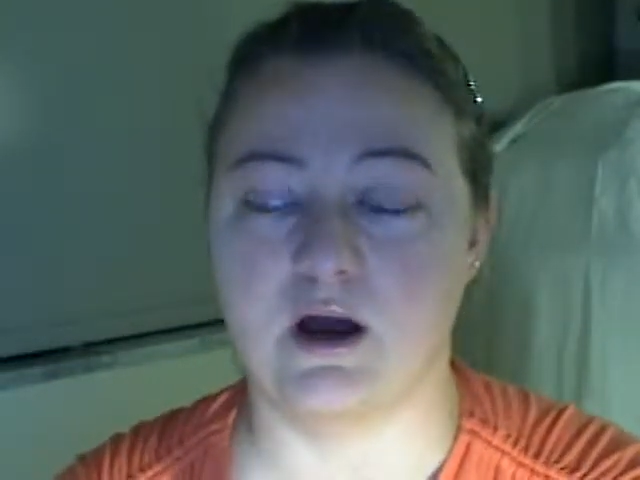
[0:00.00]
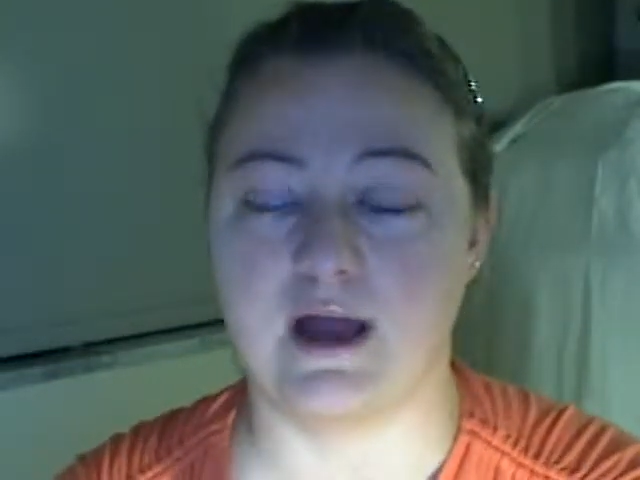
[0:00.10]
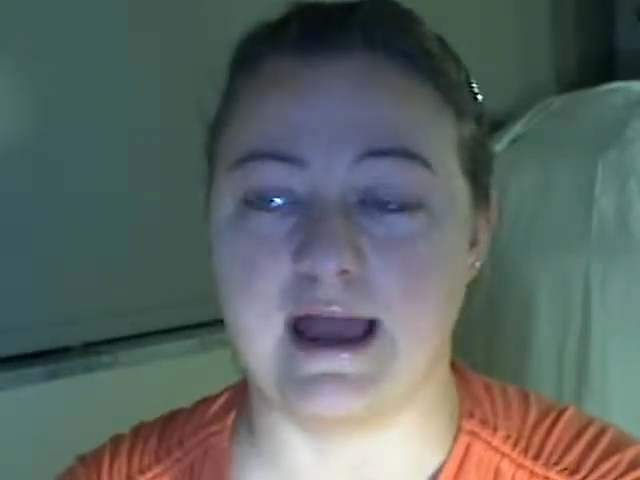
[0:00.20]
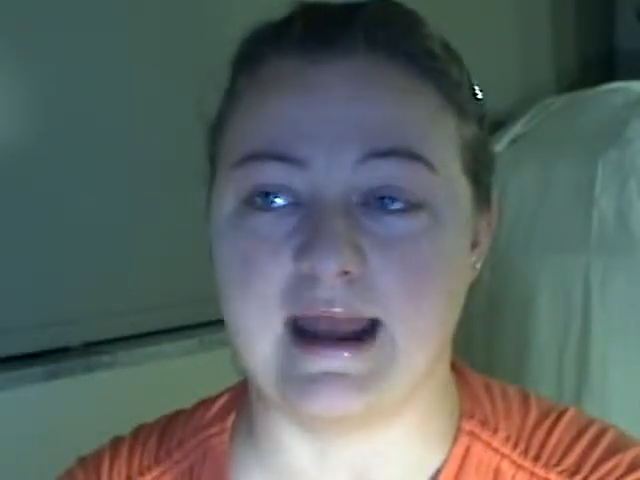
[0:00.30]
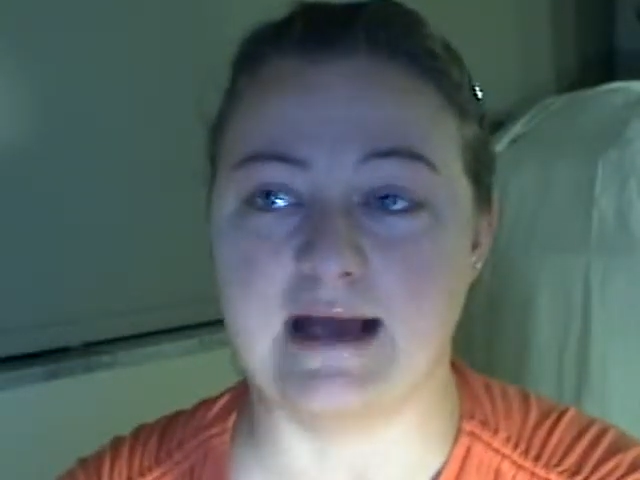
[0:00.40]

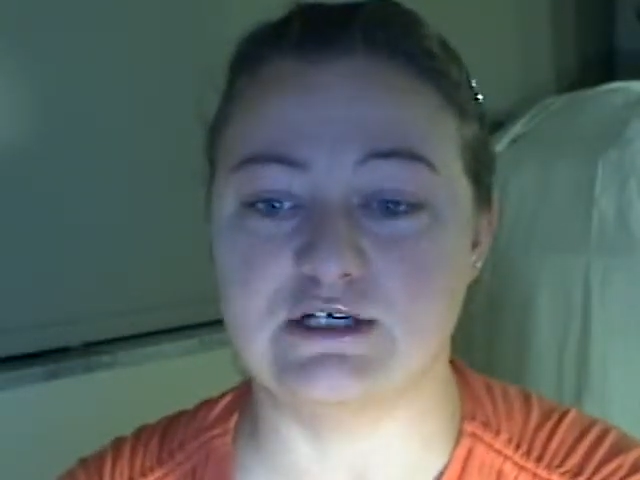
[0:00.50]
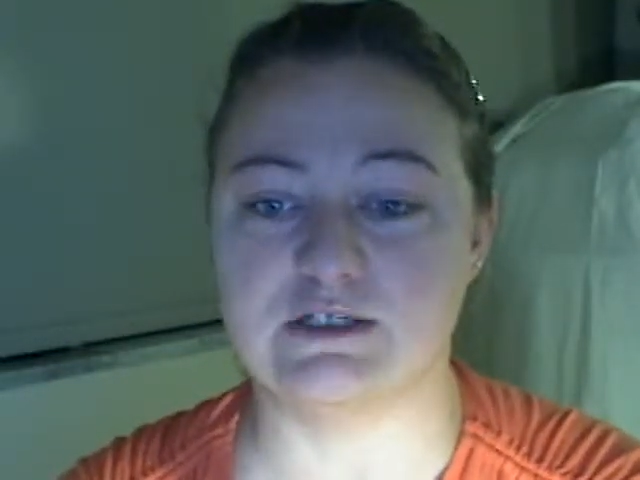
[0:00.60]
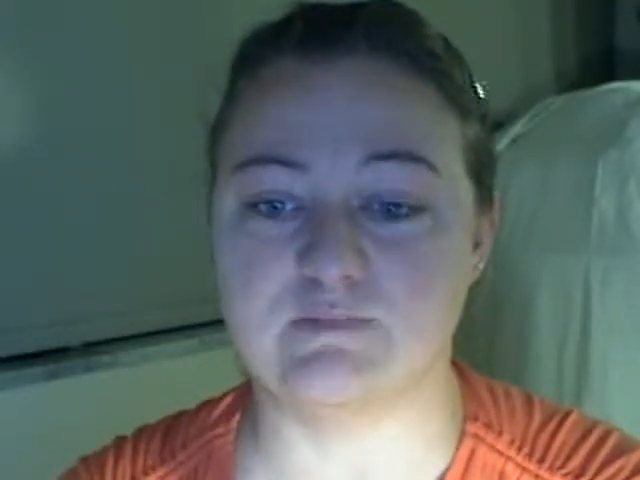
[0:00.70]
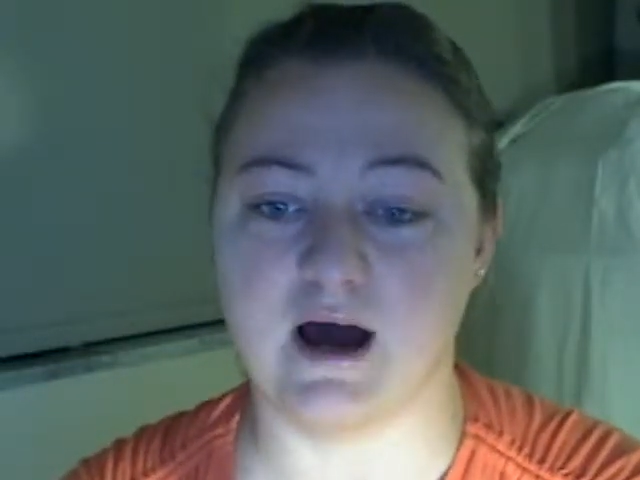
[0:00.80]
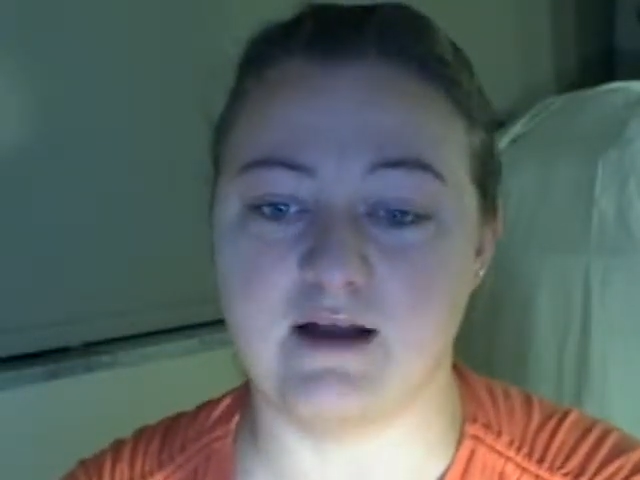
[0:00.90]
And I just
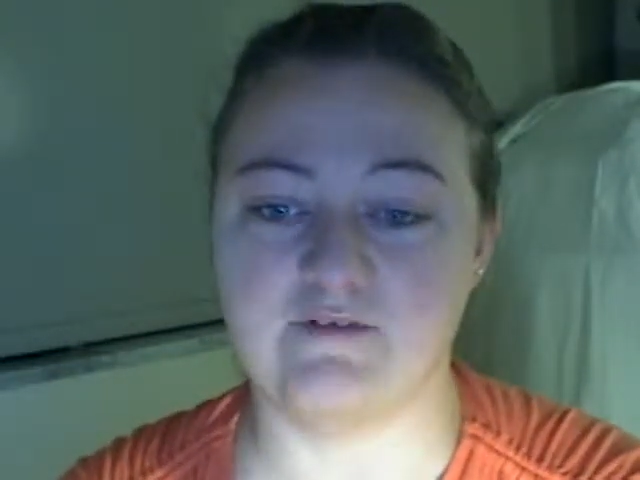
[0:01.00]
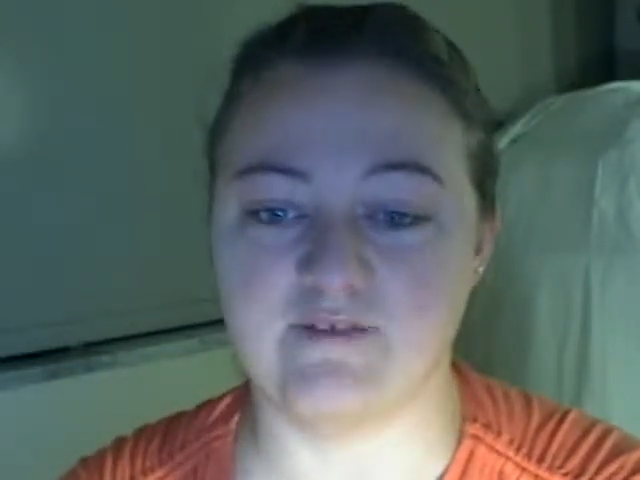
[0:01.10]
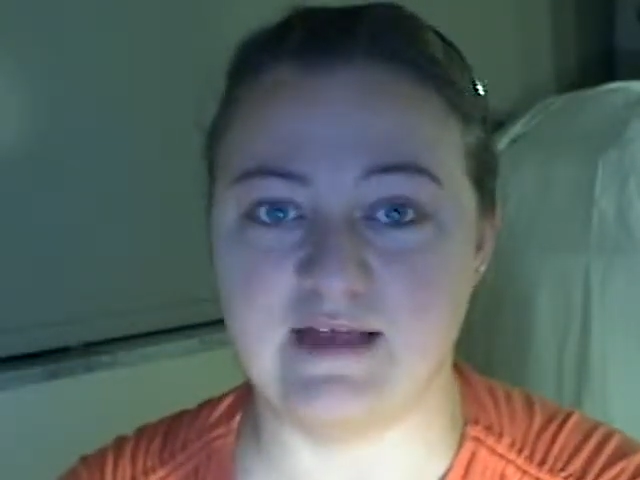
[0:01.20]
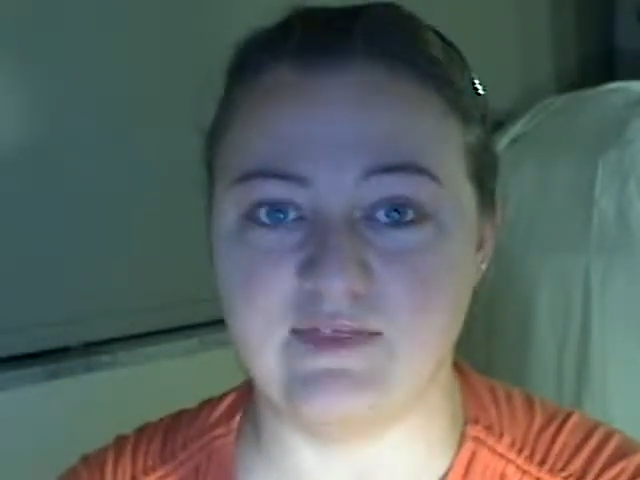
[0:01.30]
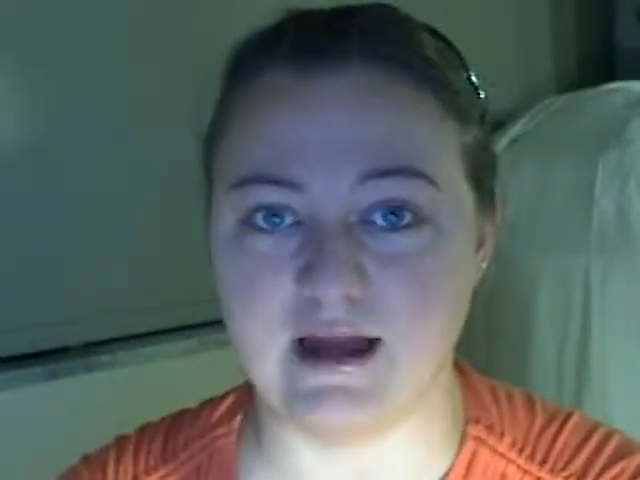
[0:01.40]

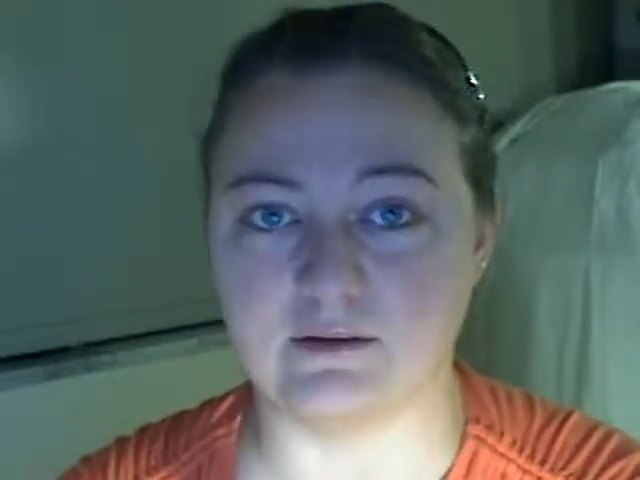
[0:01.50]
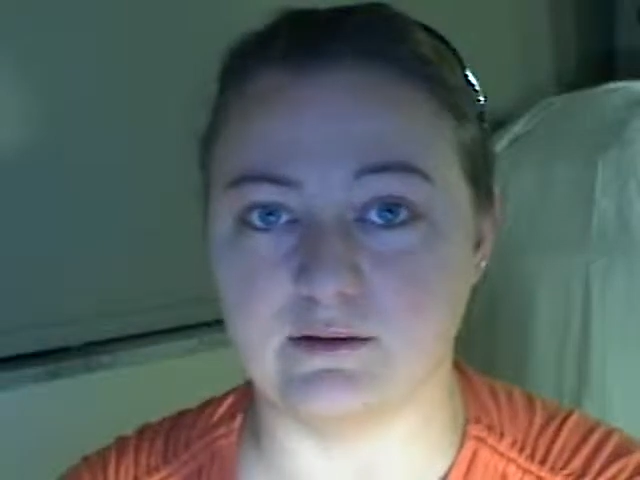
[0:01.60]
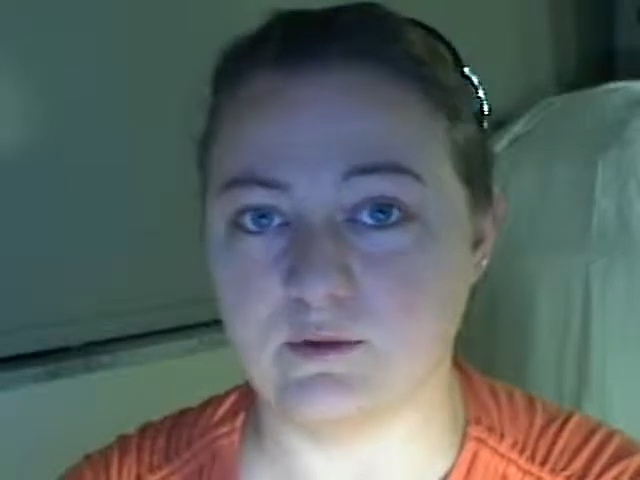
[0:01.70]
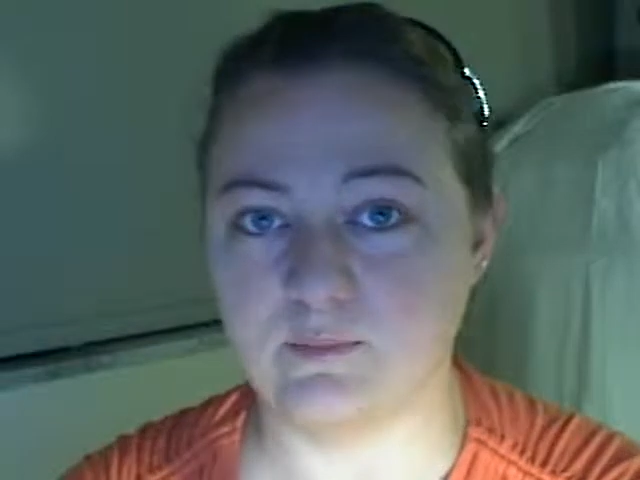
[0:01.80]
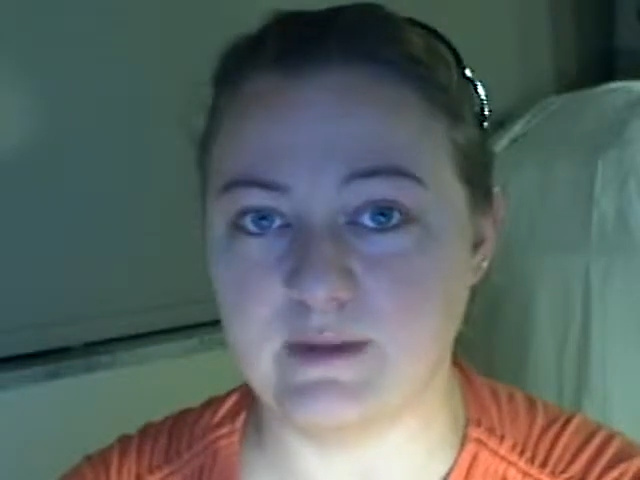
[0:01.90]
modified that a
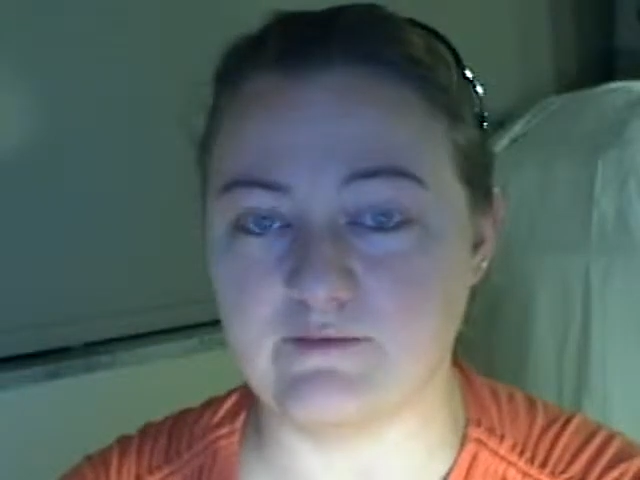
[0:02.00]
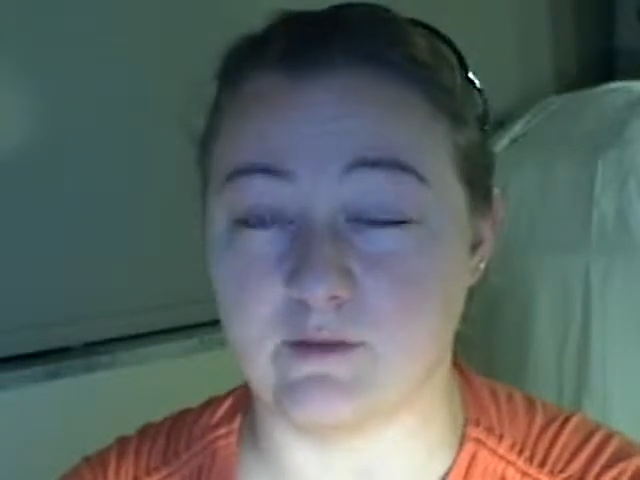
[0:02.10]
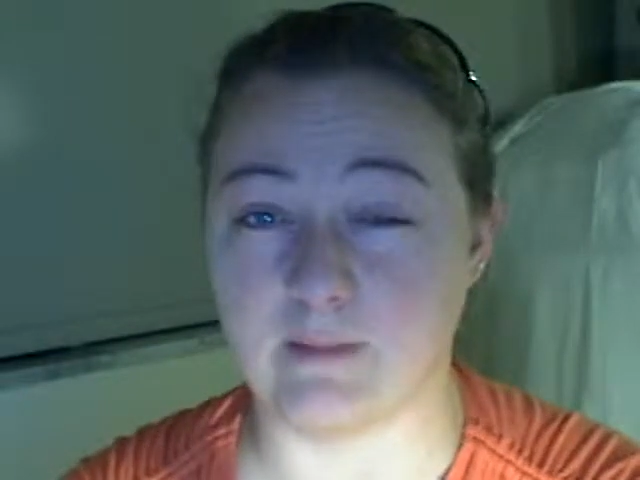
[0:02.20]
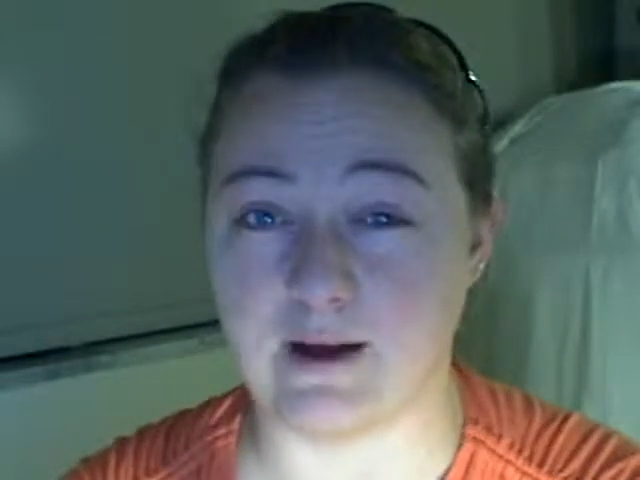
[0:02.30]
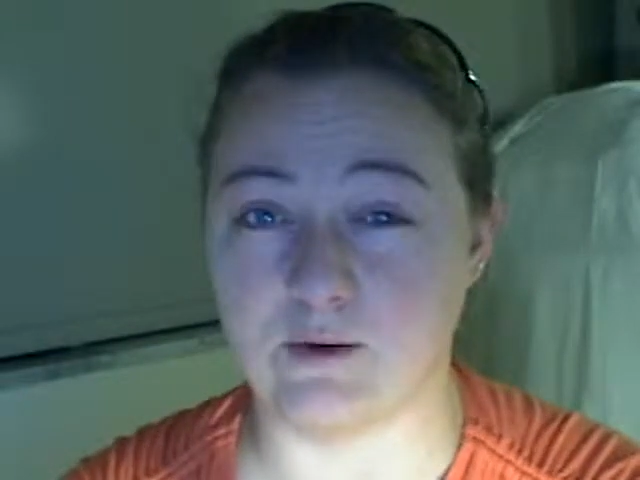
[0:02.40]
little bit for
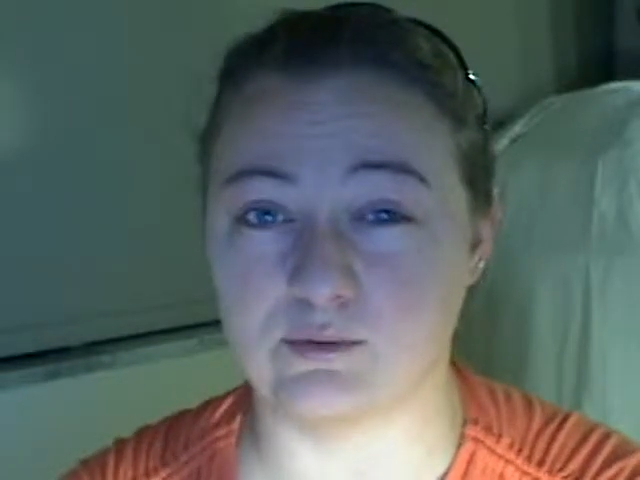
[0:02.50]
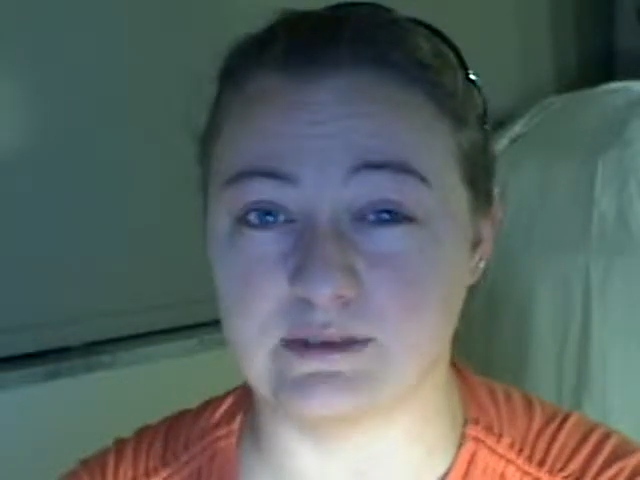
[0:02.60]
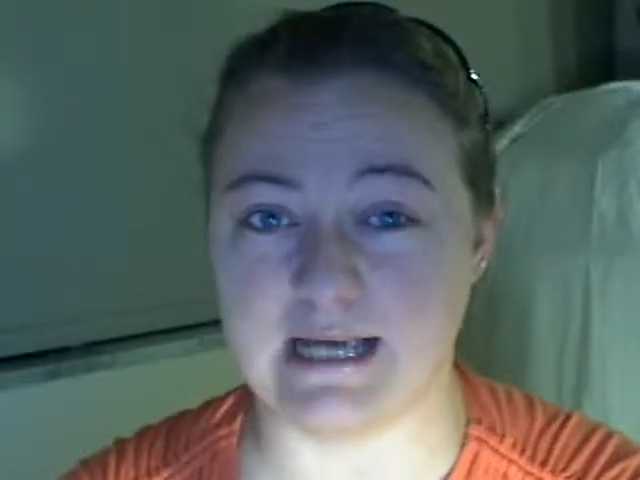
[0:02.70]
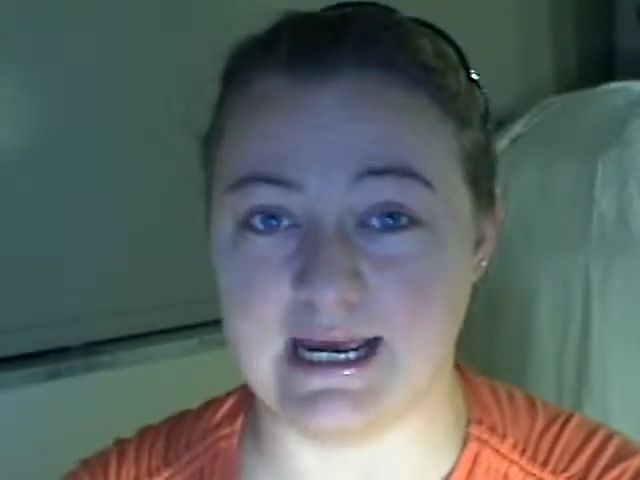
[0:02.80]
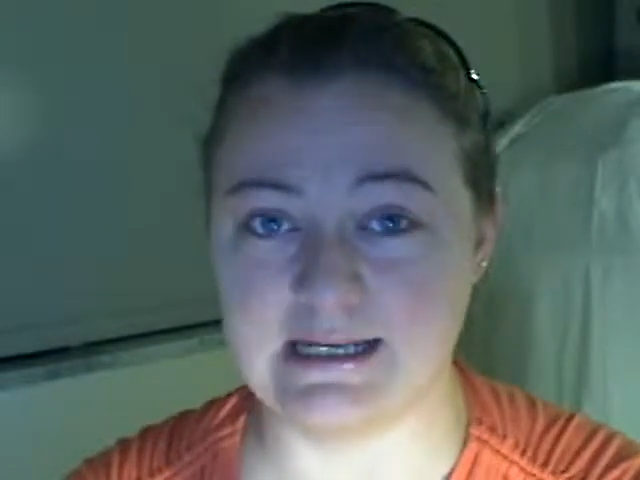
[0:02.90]
my own
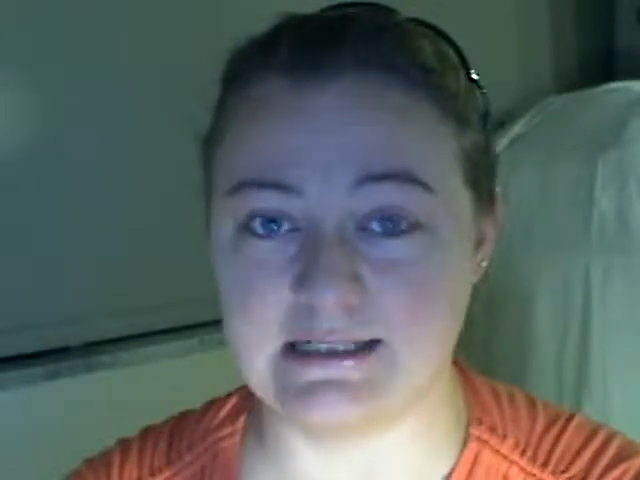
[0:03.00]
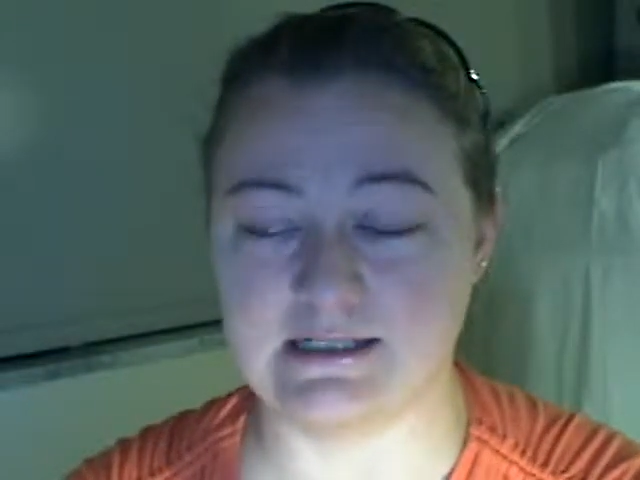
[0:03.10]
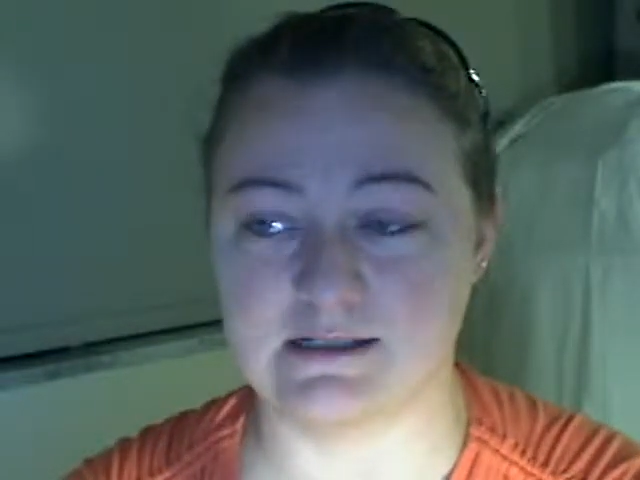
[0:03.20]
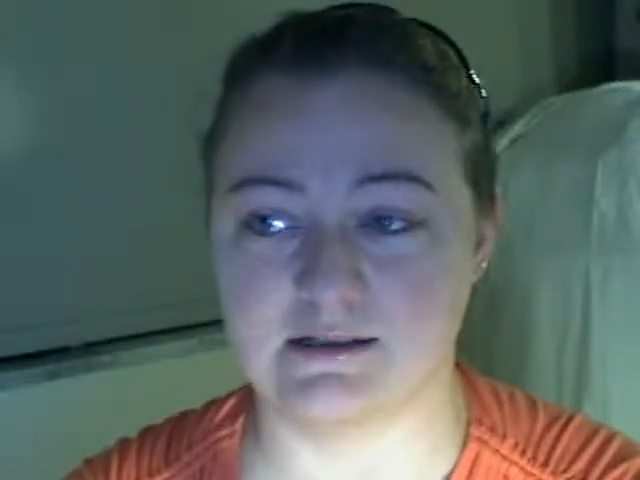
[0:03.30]
taste,